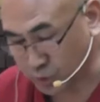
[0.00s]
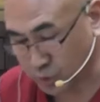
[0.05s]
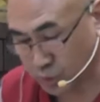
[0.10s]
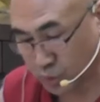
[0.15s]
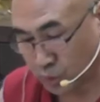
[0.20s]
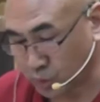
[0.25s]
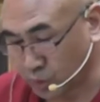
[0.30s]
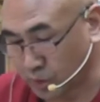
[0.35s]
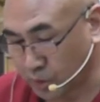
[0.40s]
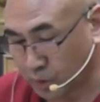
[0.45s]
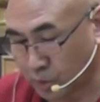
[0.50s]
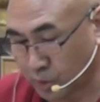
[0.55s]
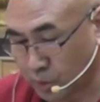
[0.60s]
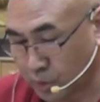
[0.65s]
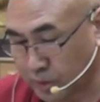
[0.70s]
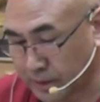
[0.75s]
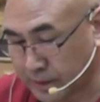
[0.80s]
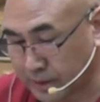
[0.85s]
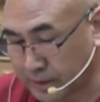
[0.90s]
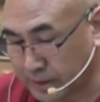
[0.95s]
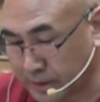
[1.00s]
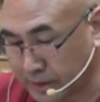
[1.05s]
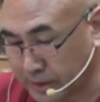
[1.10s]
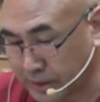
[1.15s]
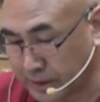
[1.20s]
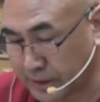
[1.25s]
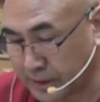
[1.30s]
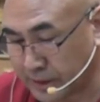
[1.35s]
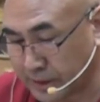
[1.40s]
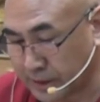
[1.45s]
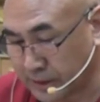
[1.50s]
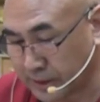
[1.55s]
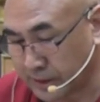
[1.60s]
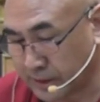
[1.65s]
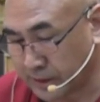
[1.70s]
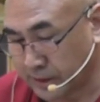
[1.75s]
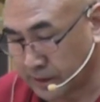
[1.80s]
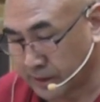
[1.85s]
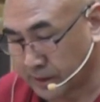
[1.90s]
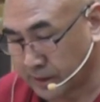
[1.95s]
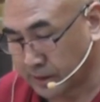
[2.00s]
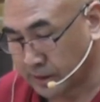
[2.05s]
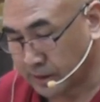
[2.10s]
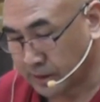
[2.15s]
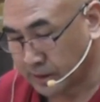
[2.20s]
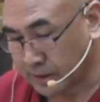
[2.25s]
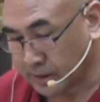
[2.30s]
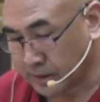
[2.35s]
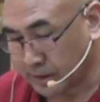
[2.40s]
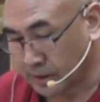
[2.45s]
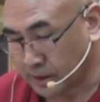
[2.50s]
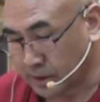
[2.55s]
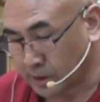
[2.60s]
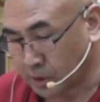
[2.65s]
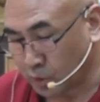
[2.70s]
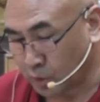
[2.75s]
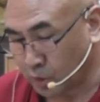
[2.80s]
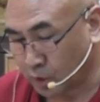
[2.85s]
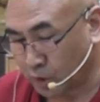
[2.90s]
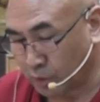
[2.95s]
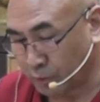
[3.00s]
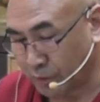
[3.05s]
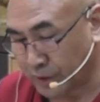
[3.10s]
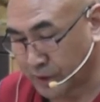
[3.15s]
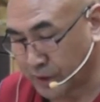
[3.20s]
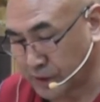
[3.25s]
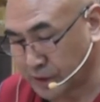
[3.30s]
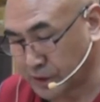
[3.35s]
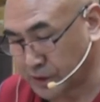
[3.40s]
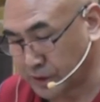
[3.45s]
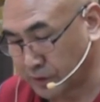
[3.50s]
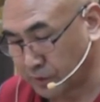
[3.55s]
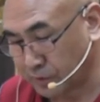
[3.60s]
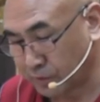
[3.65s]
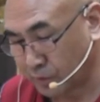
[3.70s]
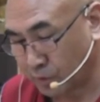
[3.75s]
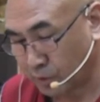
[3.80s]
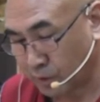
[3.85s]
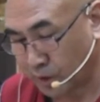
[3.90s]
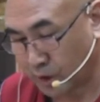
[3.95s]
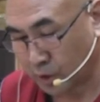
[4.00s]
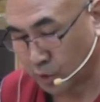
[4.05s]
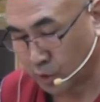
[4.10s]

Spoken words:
sure, you know, the three, you know, qualification for